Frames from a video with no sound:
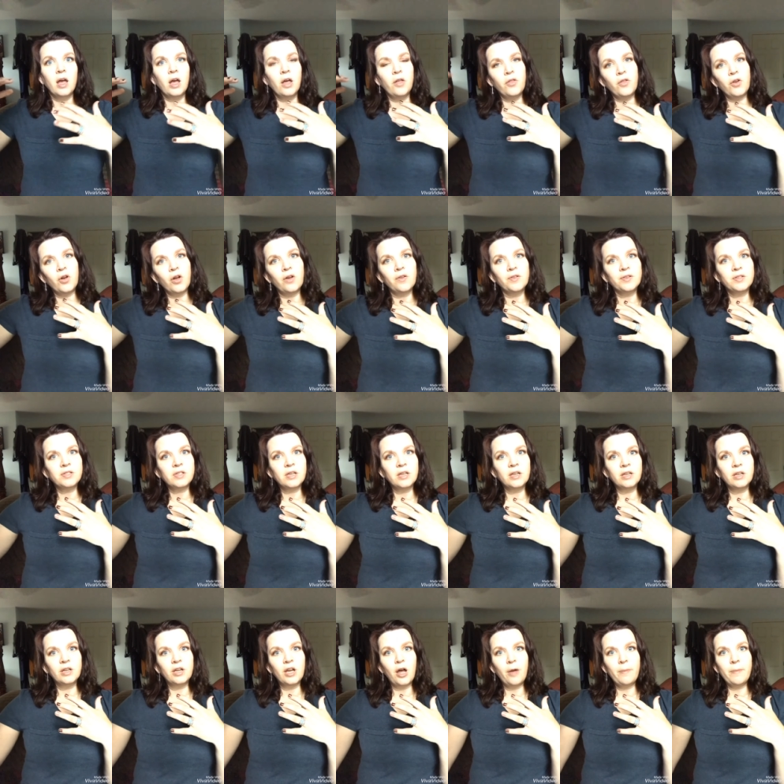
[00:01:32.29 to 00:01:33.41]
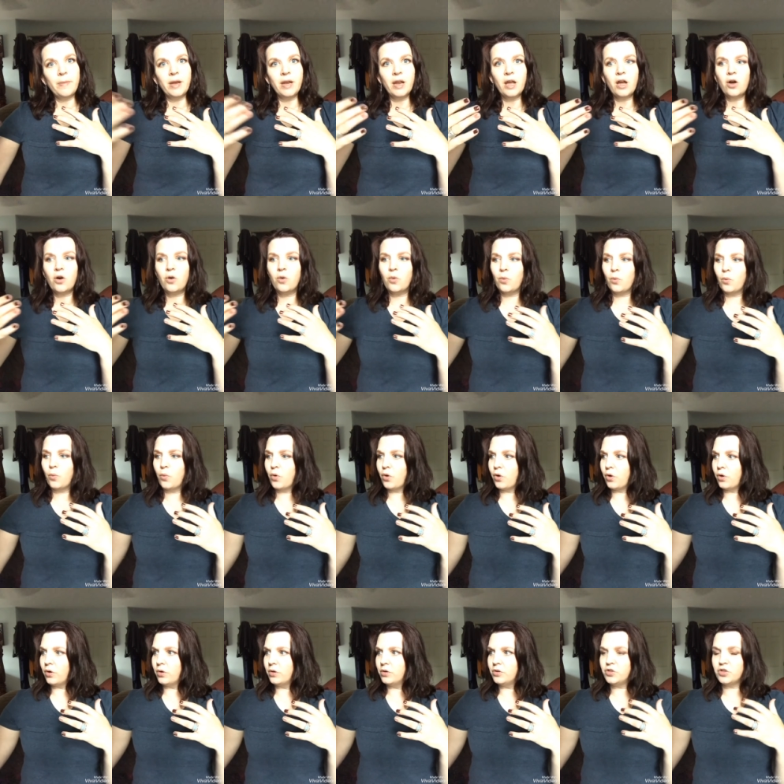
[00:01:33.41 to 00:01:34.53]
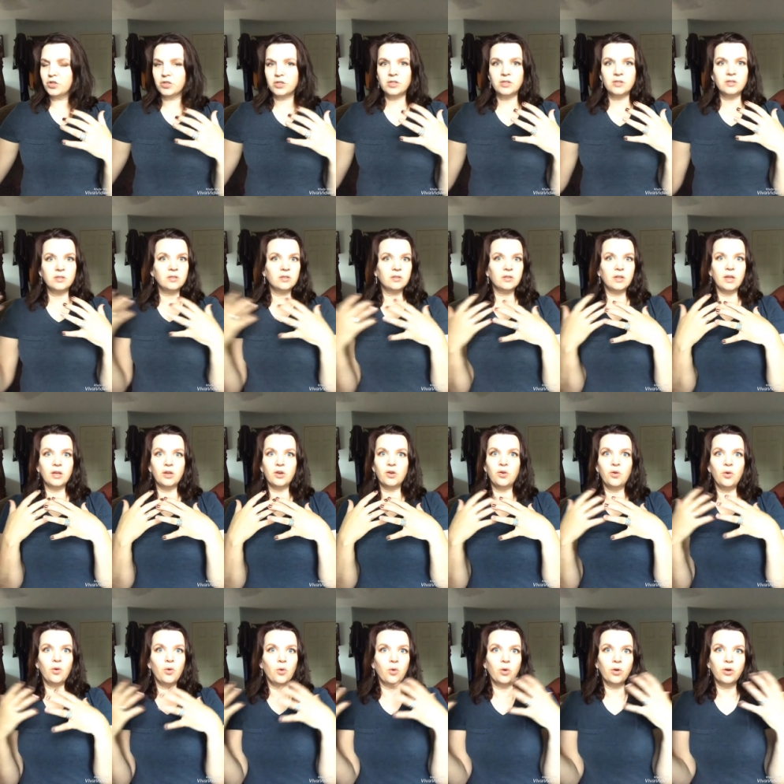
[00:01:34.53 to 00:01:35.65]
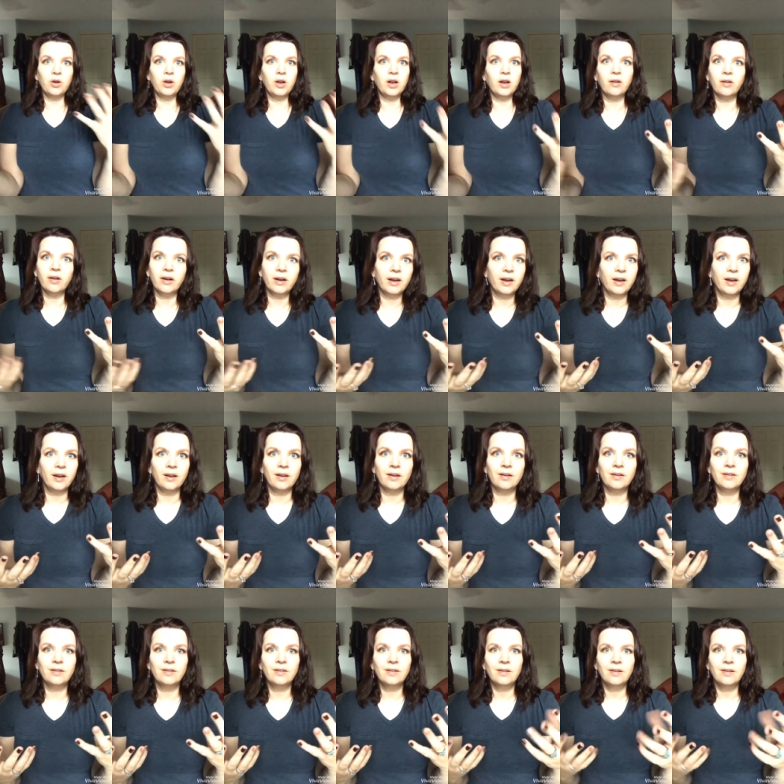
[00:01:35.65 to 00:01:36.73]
and then all of a sudden coming out were just like ordinary